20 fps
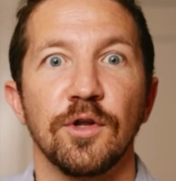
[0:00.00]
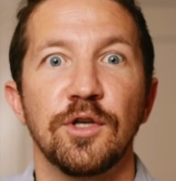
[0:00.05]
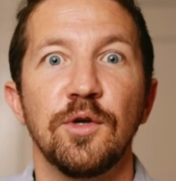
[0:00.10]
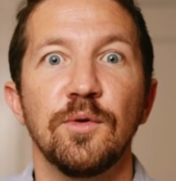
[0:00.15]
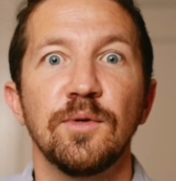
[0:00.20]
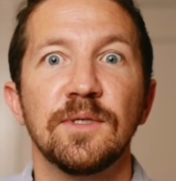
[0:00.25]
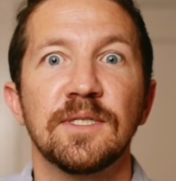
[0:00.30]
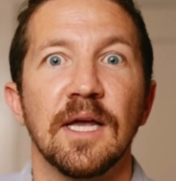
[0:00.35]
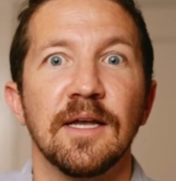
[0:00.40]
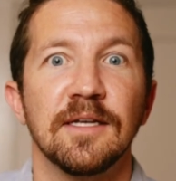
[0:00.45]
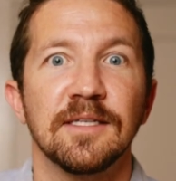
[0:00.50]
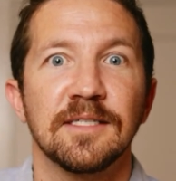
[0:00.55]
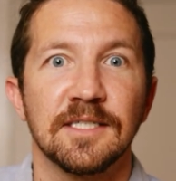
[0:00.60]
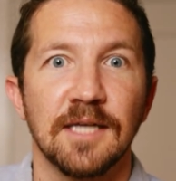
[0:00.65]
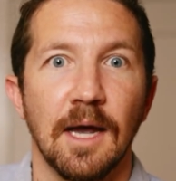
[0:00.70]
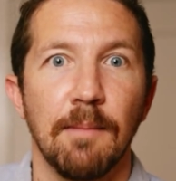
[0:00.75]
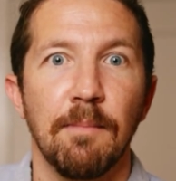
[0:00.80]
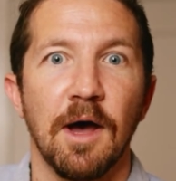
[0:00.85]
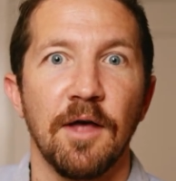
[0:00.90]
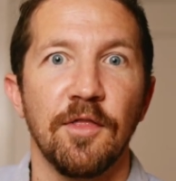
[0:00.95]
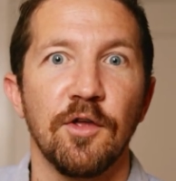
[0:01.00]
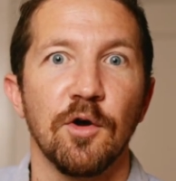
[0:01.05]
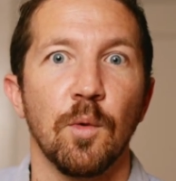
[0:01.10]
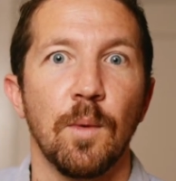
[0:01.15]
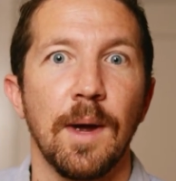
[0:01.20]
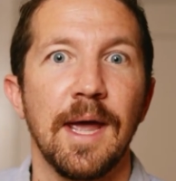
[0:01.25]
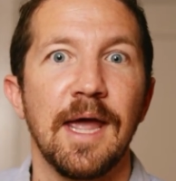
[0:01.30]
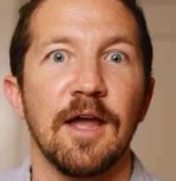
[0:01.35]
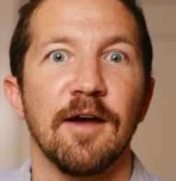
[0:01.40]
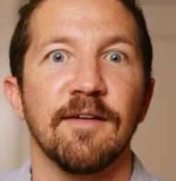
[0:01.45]
use some other
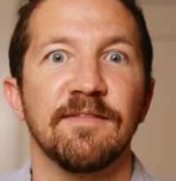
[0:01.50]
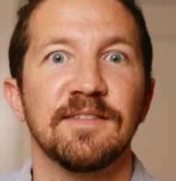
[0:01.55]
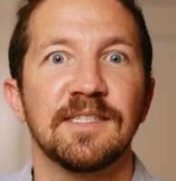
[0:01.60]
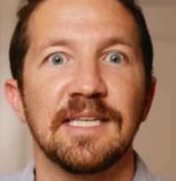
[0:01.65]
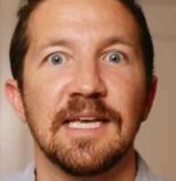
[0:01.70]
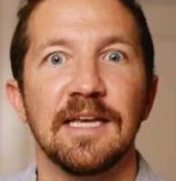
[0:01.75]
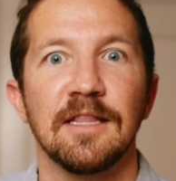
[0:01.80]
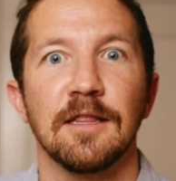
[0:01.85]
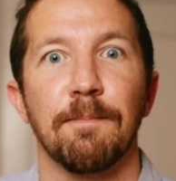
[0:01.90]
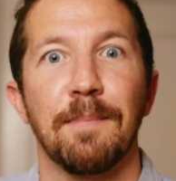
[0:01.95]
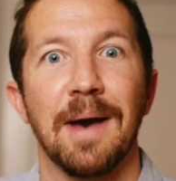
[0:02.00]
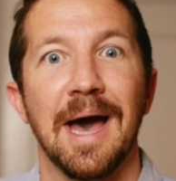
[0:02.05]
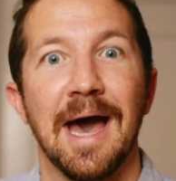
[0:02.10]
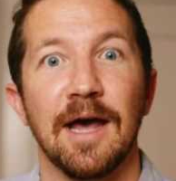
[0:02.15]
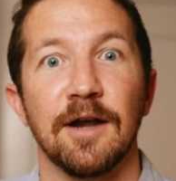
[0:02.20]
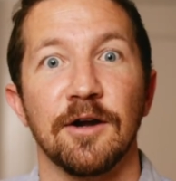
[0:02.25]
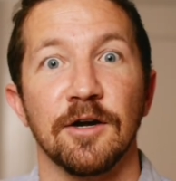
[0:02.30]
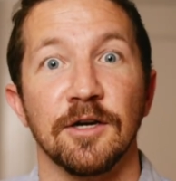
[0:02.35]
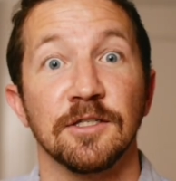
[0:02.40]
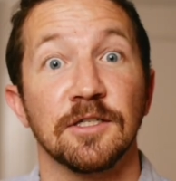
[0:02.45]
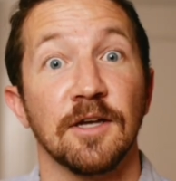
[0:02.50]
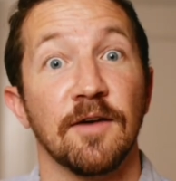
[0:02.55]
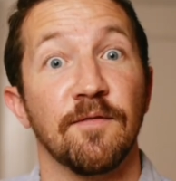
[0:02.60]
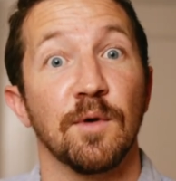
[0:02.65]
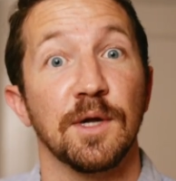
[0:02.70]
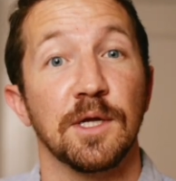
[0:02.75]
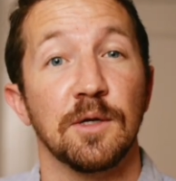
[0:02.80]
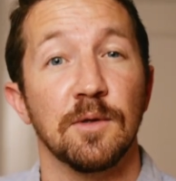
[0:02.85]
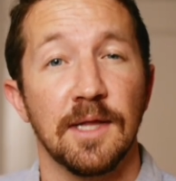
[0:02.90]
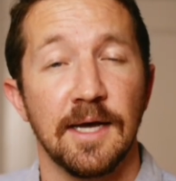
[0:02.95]
way of seeing the patterns of
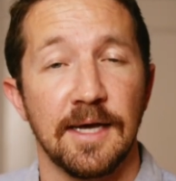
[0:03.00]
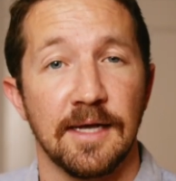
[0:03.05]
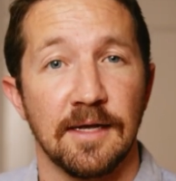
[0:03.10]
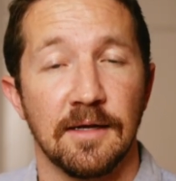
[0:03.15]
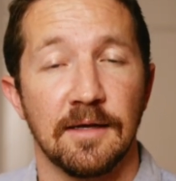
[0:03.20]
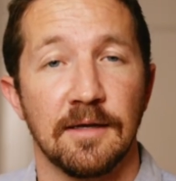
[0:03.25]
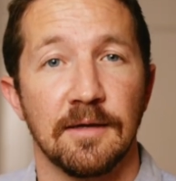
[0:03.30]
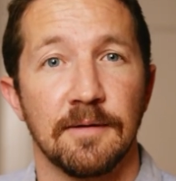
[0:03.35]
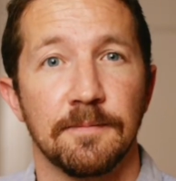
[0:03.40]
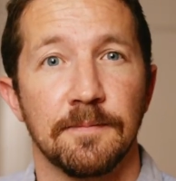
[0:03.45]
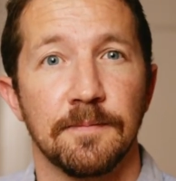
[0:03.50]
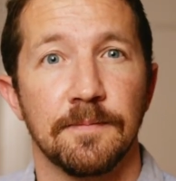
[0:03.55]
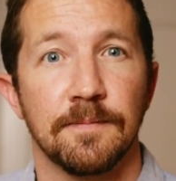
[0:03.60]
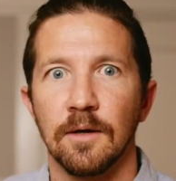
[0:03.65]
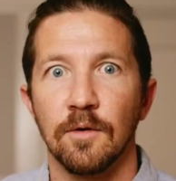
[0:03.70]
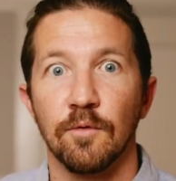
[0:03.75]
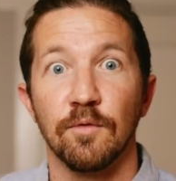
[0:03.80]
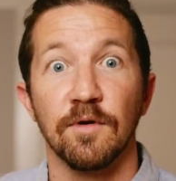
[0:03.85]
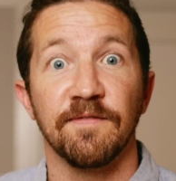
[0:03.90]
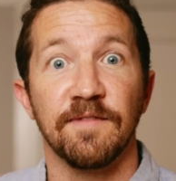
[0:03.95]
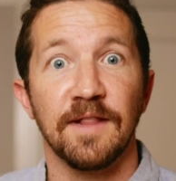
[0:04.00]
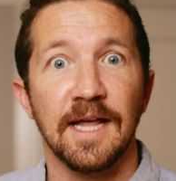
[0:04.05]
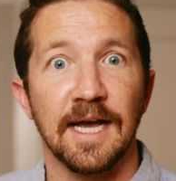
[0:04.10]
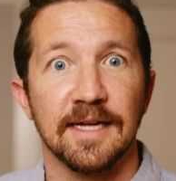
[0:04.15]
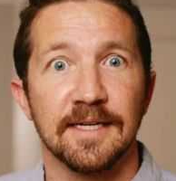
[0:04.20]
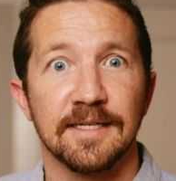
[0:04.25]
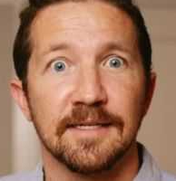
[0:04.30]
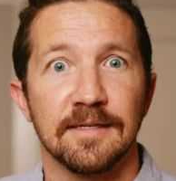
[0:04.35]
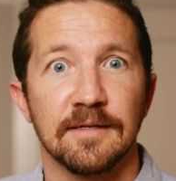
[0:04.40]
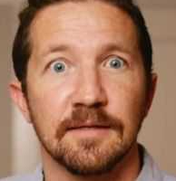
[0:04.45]
what you like.
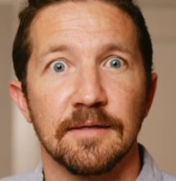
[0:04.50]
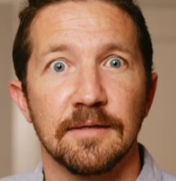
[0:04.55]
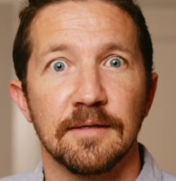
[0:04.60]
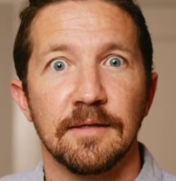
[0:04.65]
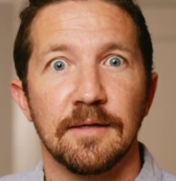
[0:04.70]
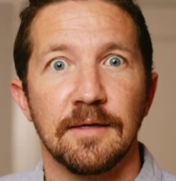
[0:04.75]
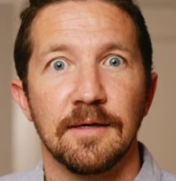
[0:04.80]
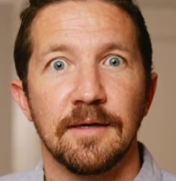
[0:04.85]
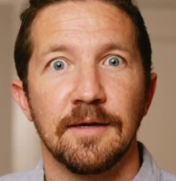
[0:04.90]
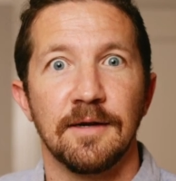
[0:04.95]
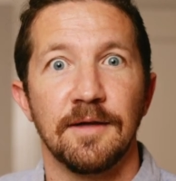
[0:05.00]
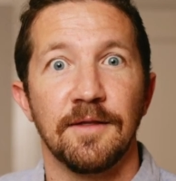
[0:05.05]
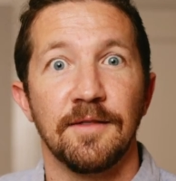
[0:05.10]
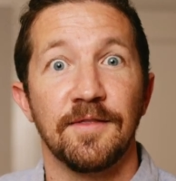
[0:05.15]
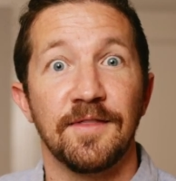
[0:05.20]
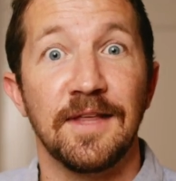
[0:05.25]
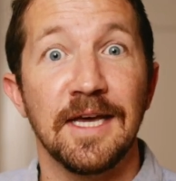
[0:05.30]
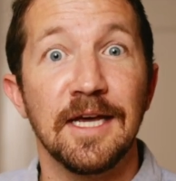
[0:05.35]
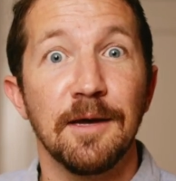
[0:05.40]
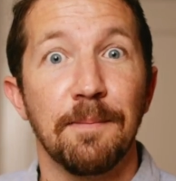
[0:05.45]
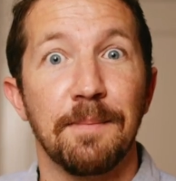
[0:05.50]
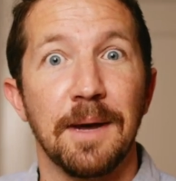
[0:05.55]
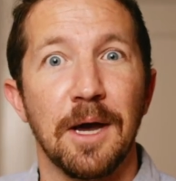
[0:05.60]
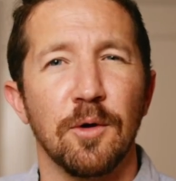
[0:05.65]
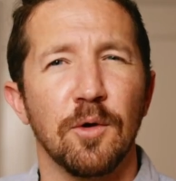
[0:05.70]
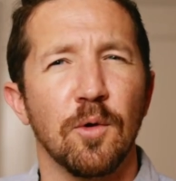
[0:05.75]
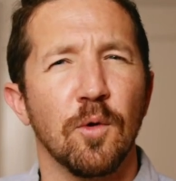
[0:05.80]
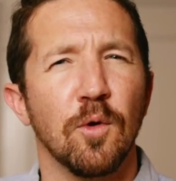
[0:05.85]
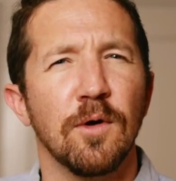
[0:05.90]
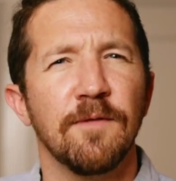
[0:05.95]
Reflect. Think
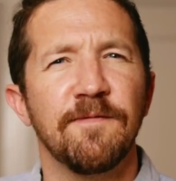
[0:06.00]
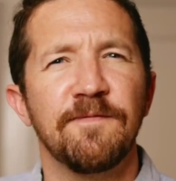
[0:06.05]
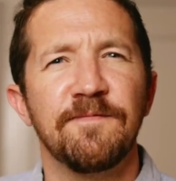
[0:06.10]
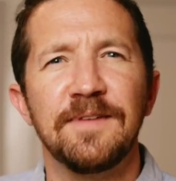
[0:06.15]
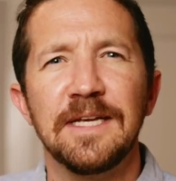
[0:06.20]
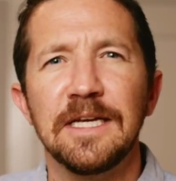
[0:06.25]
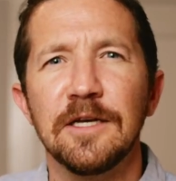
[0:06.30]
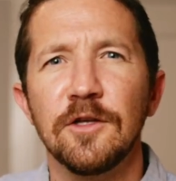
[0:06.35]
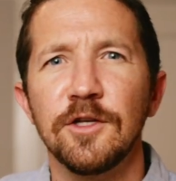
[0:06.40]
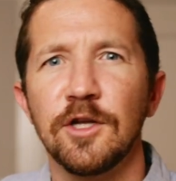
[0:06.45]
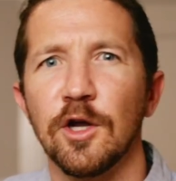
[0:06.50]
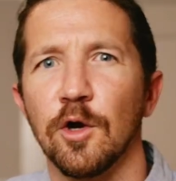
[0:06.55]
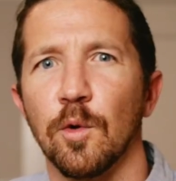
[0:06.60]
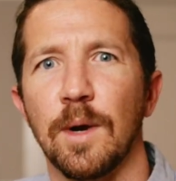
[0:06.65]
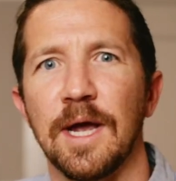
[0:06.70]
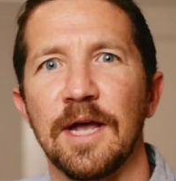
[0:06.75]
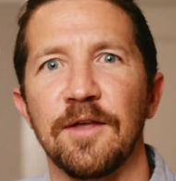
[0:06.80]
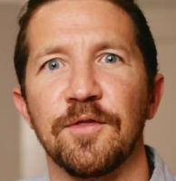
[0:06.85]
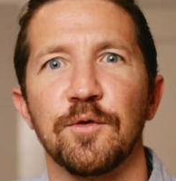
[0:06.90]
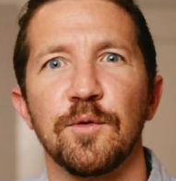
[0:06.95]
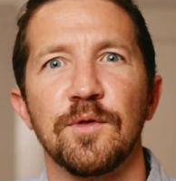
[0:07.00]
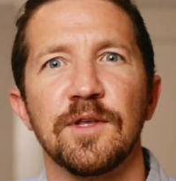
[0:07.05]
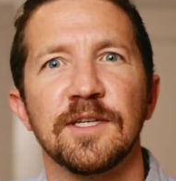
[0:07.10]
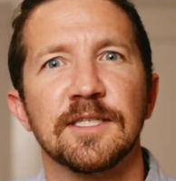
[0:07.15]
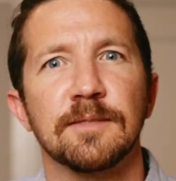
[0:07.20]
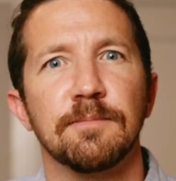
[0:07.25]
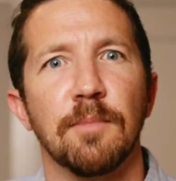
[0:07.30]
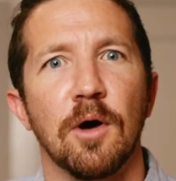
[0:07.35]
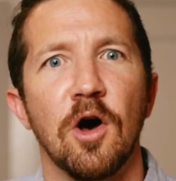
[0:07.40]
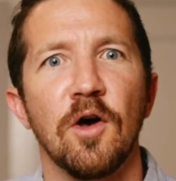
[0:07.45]
about or feel your way through the
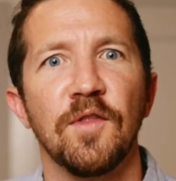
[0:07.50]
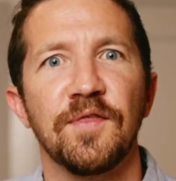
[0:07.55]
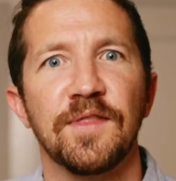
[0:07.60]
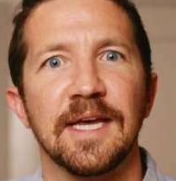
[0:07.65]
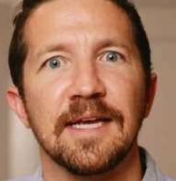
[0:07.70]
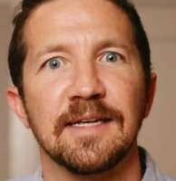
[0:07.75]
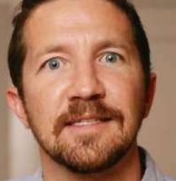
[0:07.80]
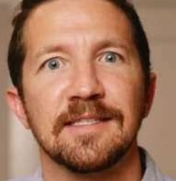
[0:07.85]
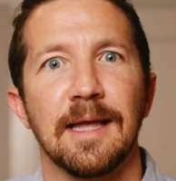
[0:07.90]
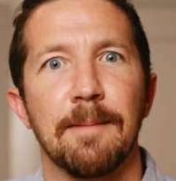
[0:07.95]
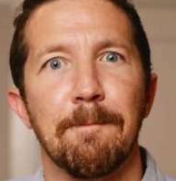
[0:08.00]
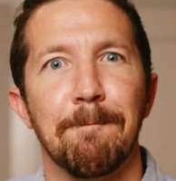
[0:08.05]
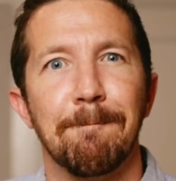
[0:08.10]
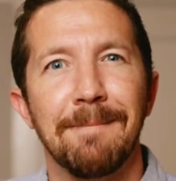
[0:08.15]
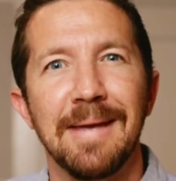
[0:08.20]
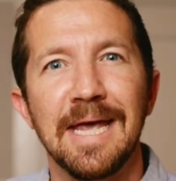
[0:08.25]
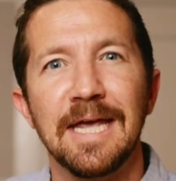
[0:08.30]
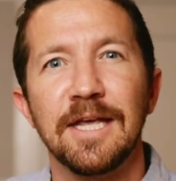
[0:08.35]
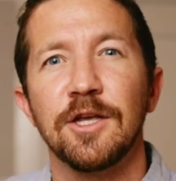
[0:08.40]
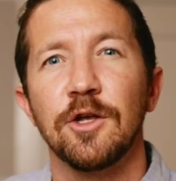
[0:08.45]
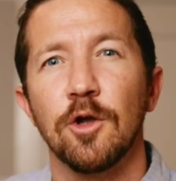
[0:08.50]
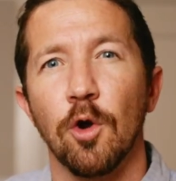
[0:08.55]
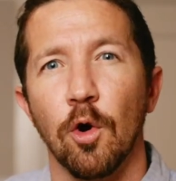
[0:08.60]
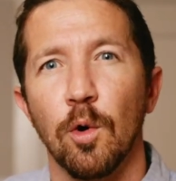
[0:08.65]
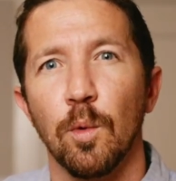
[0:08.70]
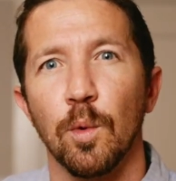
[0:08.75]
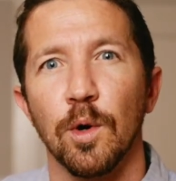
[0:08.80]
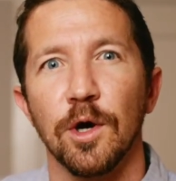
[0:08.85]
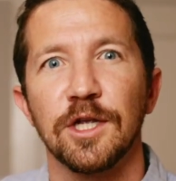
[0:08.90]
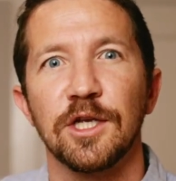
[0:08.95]
small things that make
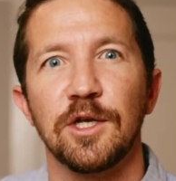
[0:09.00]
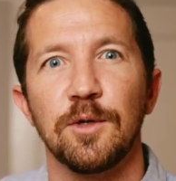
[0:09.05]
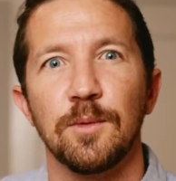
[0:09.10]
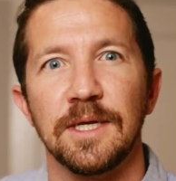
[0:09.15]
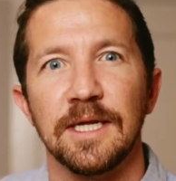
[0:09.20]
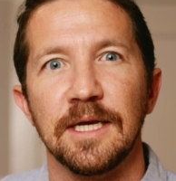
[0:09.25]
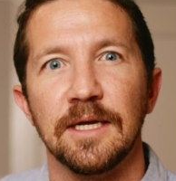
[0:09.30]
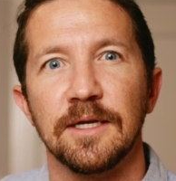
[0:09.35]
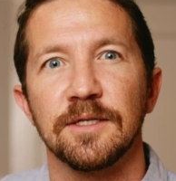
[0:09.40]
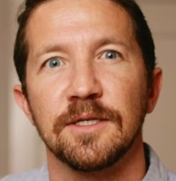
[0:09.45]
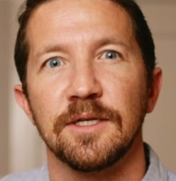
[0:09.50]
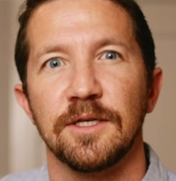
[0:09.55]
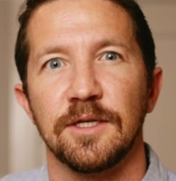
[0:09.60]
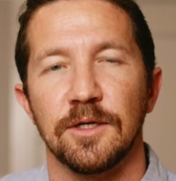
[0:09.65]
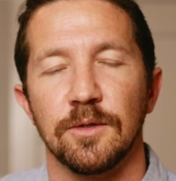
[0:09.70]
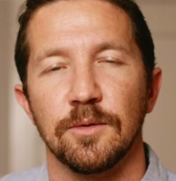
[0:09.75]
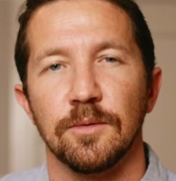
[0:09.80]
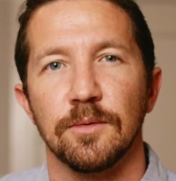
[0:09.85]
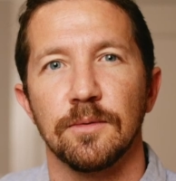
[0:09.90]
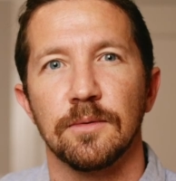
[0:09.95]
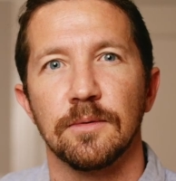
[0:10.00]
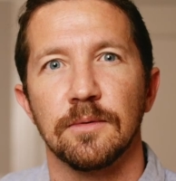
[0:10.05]
your work unique to you.